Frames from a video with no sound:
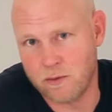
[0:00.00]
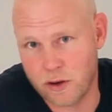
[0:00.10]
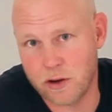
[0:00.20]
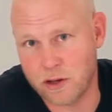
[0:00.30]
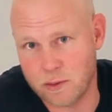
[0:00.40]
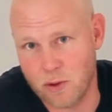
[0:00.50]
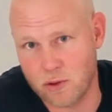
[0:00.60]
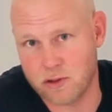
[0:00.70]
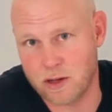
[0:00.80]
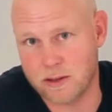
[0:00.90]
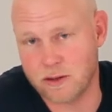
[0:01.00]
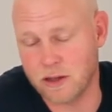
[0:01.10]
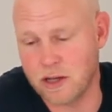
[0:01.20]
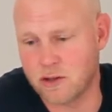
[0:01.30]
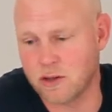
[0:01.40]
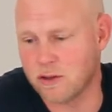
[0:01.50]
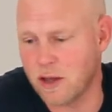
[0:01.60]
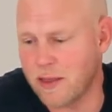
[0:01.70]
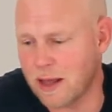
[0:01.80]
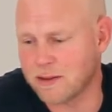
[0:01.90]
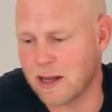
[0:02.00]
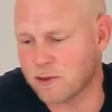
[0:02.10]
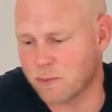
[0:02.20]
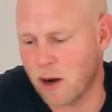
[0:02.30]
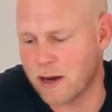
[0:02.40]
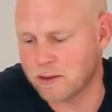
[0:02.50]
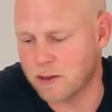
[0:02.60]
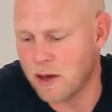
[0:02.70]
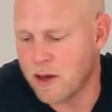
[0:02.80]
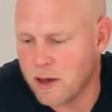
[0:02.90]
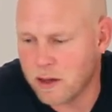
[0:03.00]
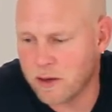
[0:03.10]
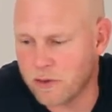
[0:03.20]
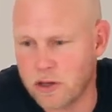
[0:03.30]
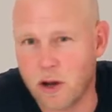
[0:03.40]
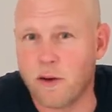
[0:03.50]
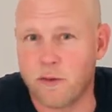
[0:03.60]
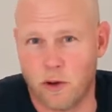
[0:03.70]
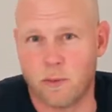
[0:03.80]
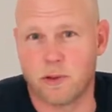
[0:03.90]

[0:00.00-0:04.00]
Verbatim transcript: very good motion isolation, and that's not surprising given the all-foam